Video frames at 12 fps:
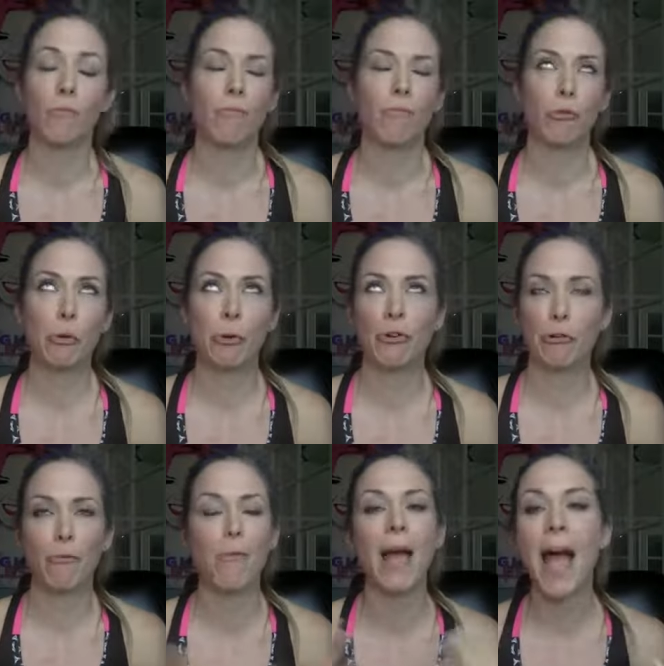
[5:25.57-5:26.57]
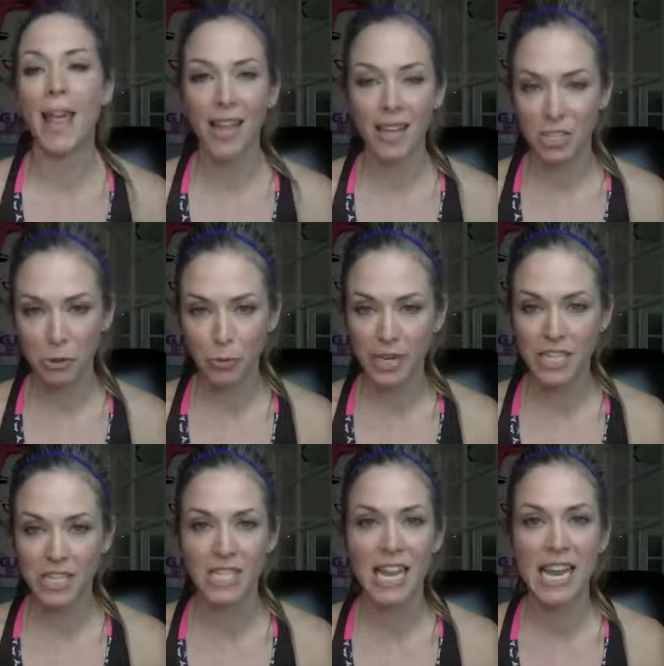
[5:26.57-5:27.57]
super dramatic to bring
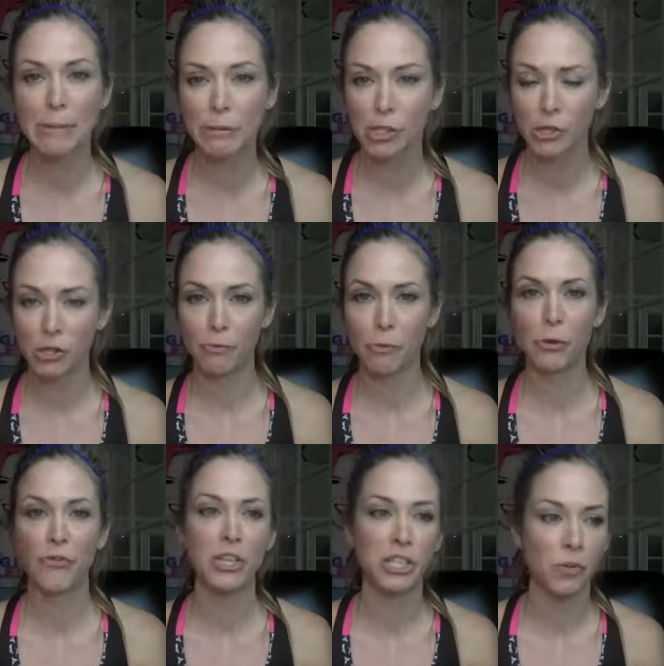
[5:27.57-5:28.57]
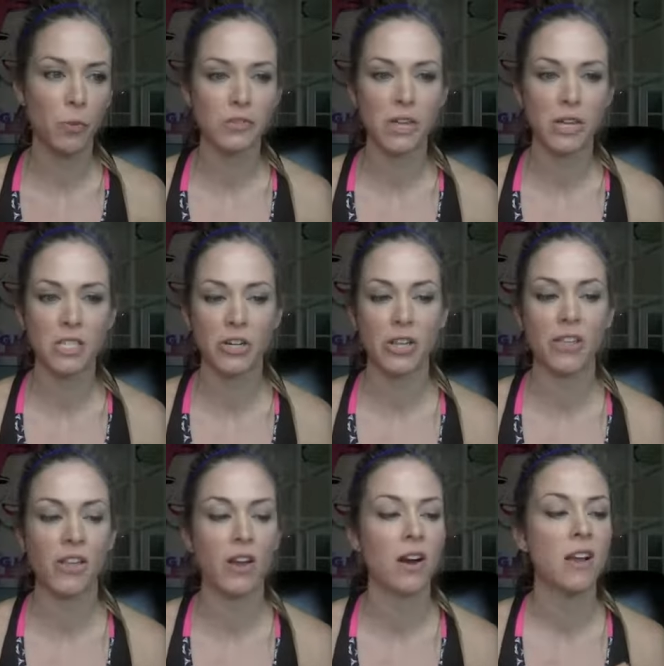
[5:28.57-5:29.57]
to the table, so your motivation wasn't necessarily
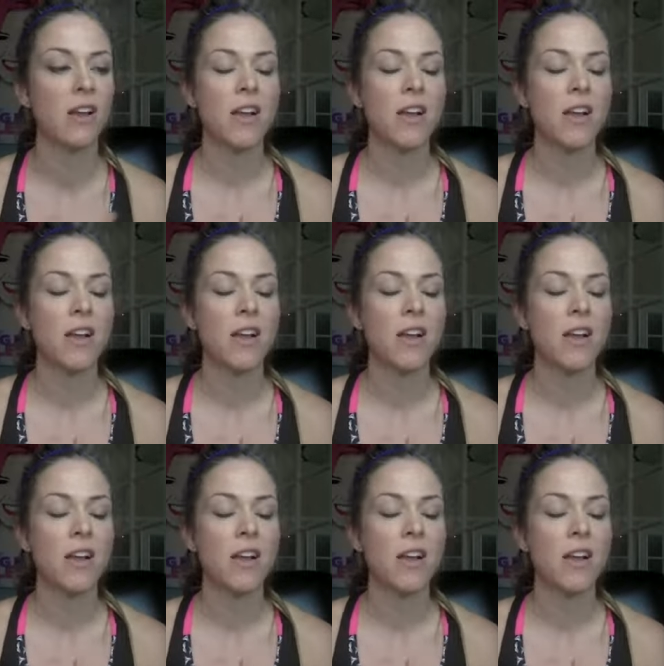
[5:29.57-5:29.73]
there.